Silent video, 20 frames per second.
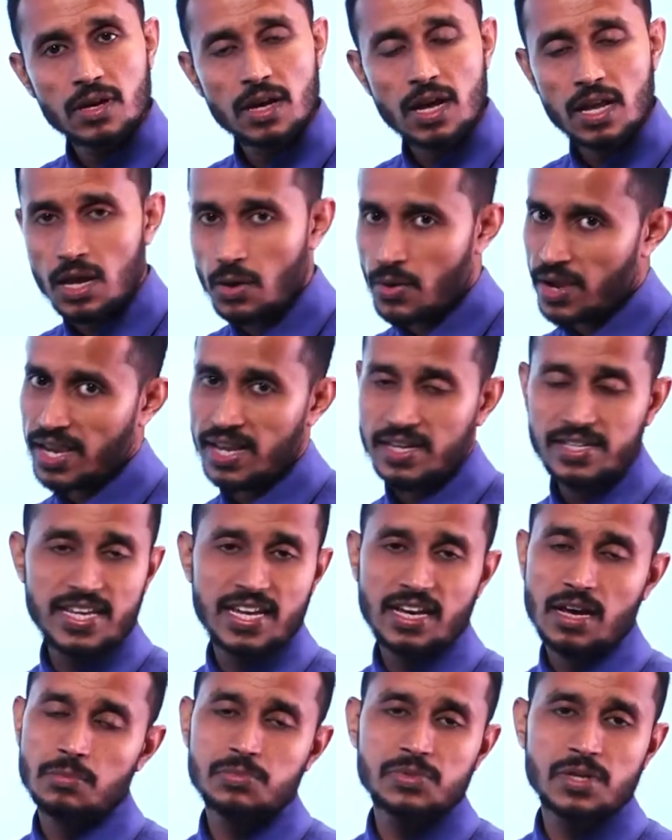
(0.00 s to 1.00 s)
Now I can
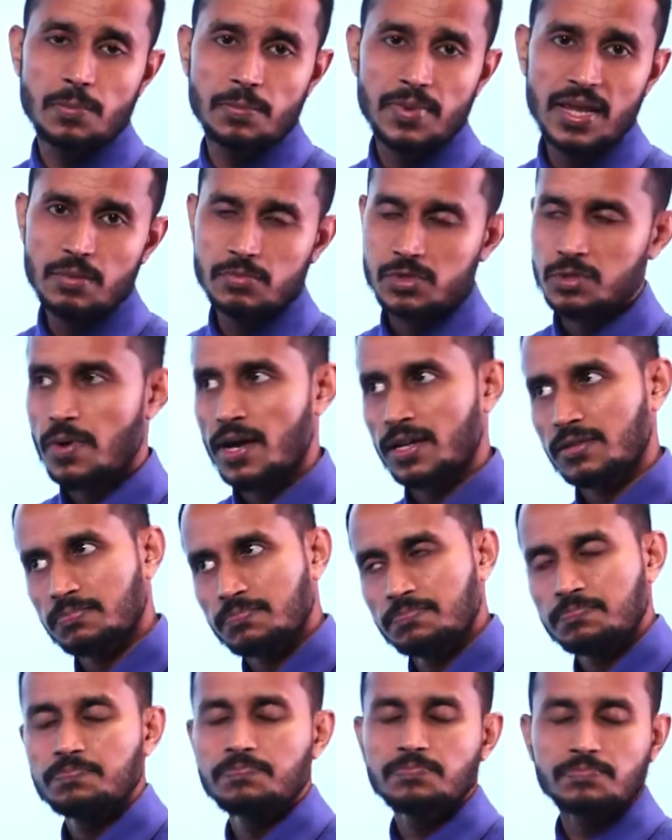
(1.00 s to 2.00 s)
take up some names, but
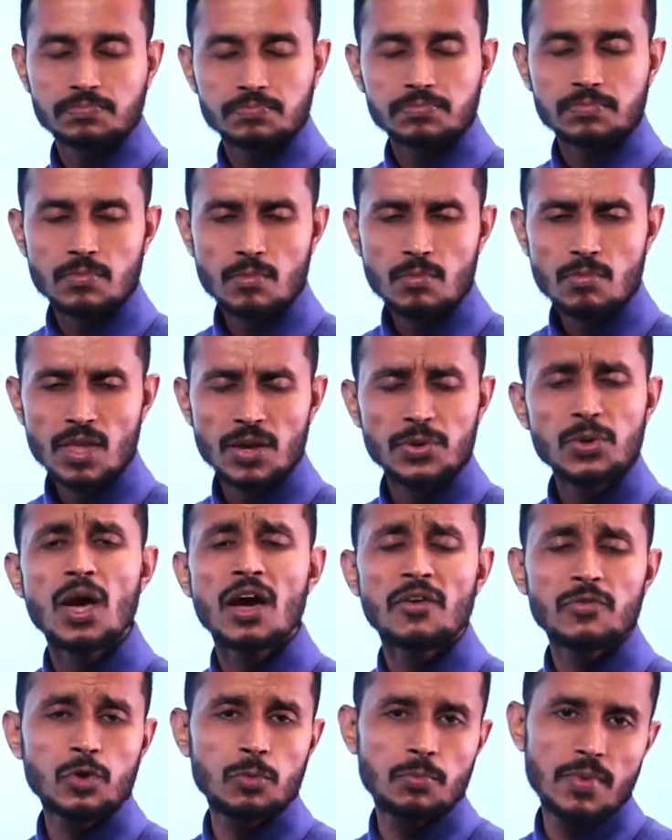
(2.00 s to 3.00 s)
you
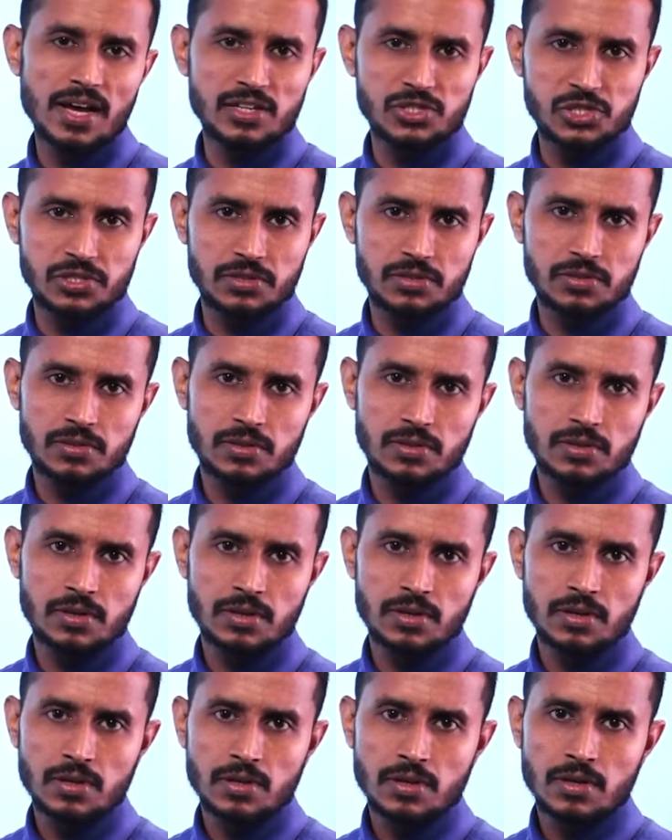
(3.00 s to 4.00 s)
have to imagine.
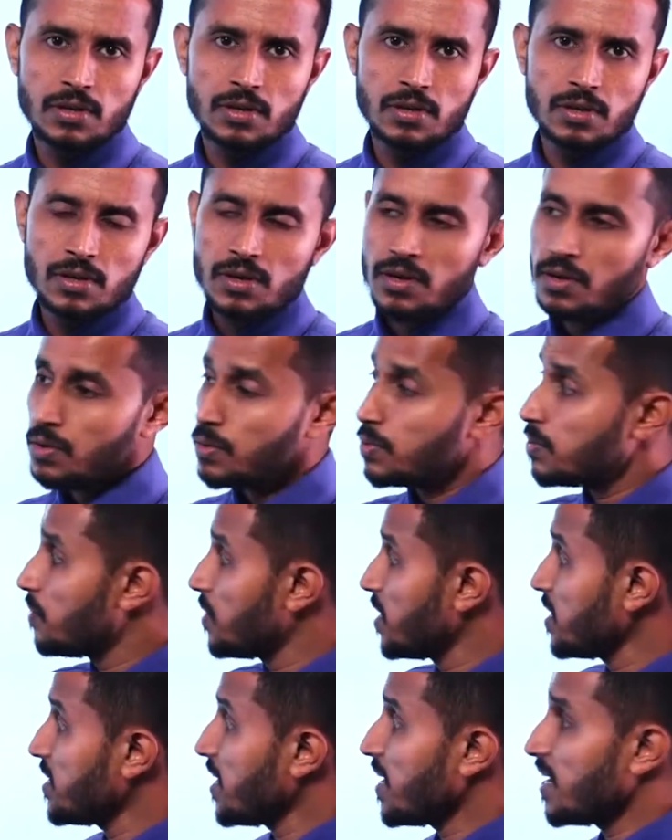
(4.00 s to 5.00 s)

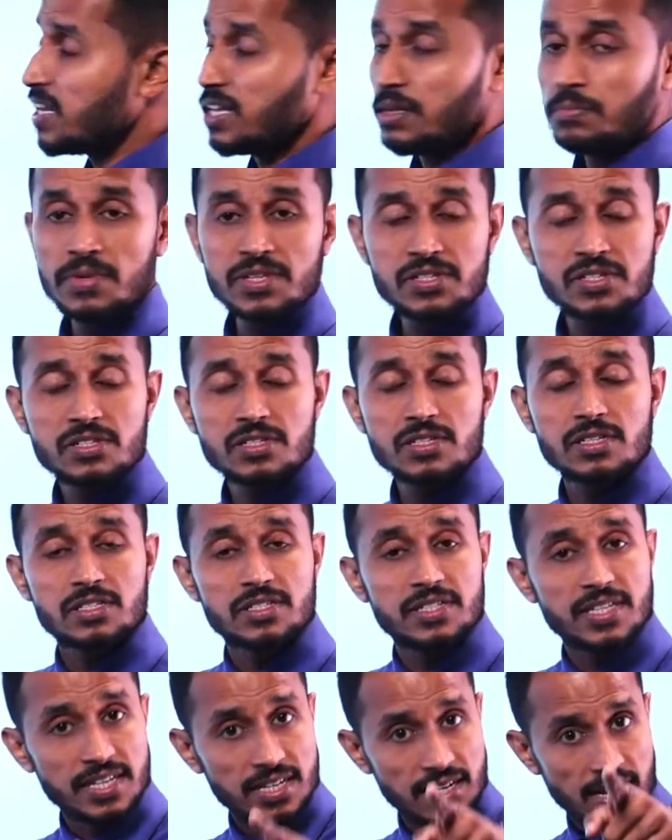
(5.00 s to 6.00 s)
Retailing businesses,
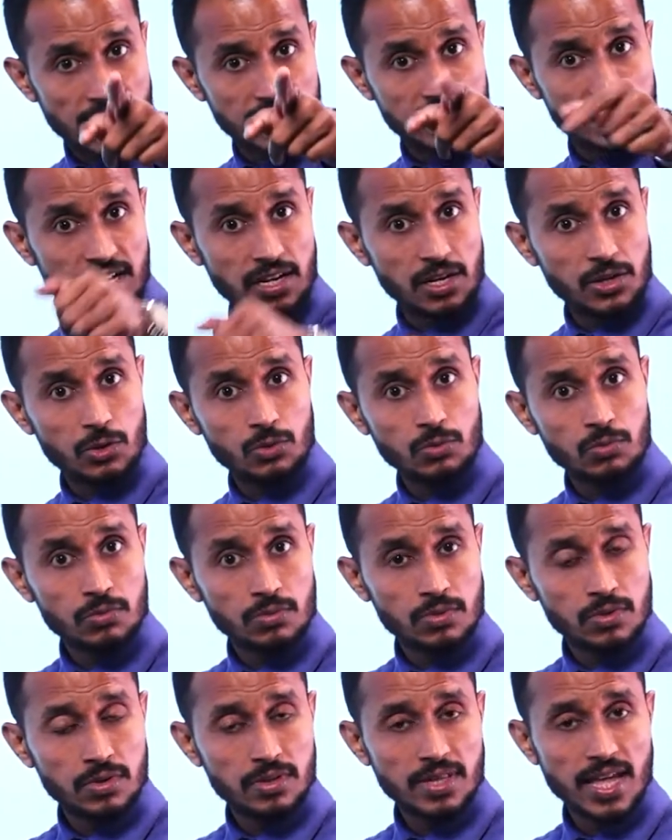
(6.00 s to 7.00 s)
didn't I tell you
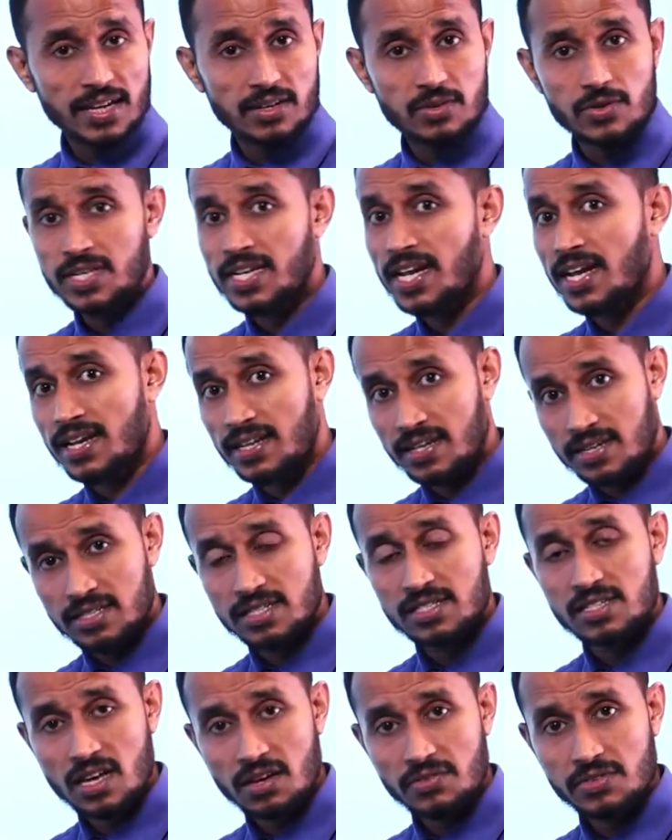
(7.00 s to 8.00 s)
that retailing is a
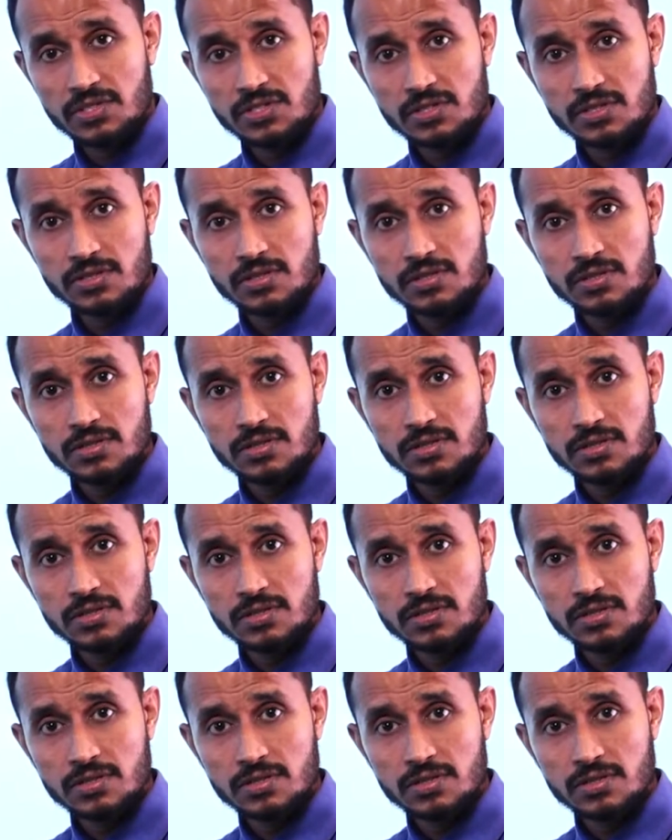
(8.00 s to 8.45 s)
service?